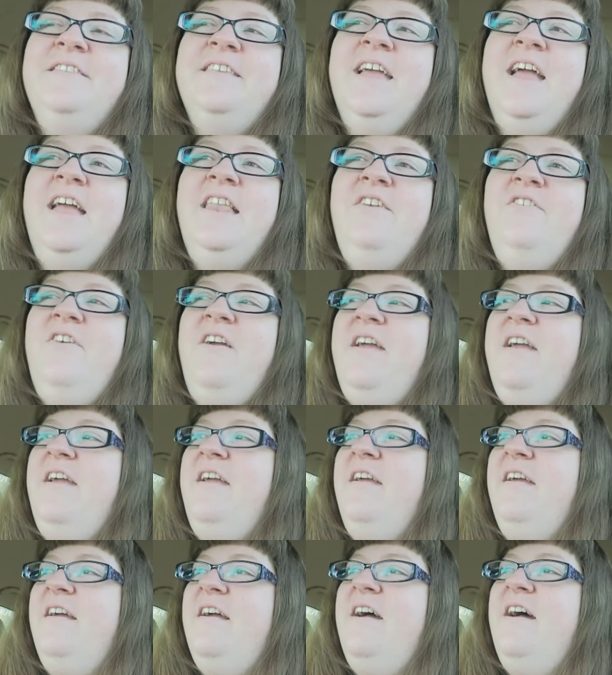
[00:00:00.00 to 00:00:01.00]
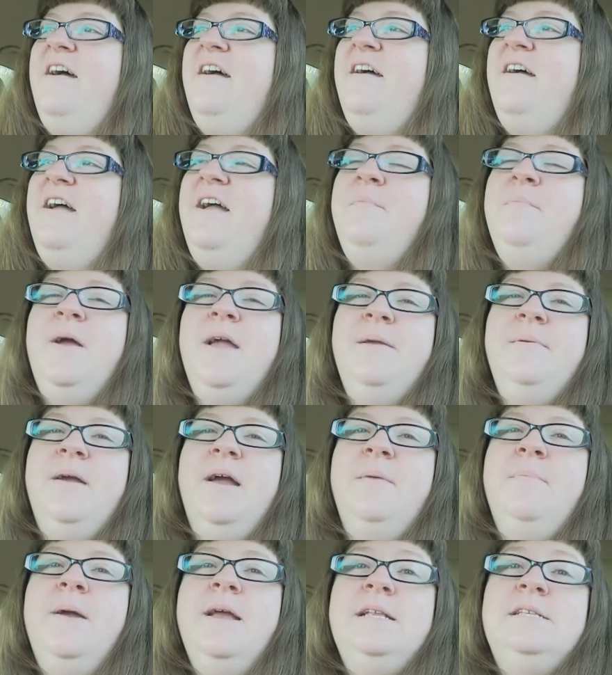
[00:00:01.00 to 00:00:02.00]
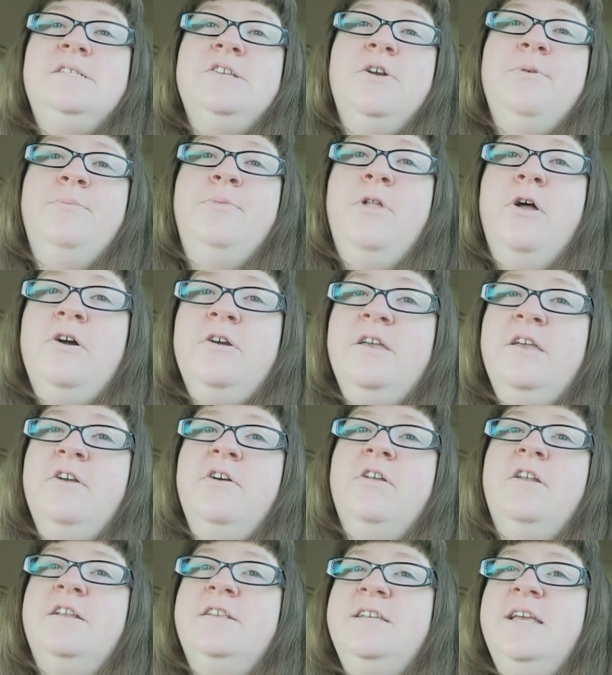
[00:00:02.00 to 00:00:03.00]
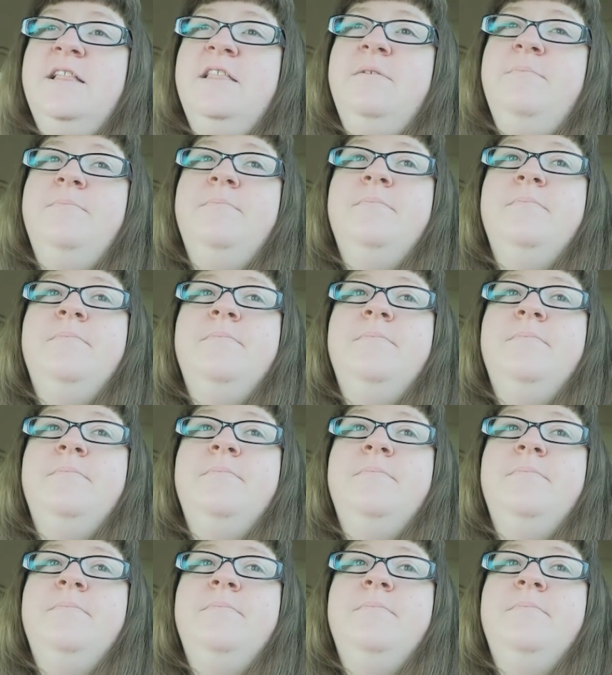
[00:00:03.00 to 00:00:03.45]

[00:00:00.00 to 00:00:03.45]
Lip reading: Anyway, I might start blogging on a daily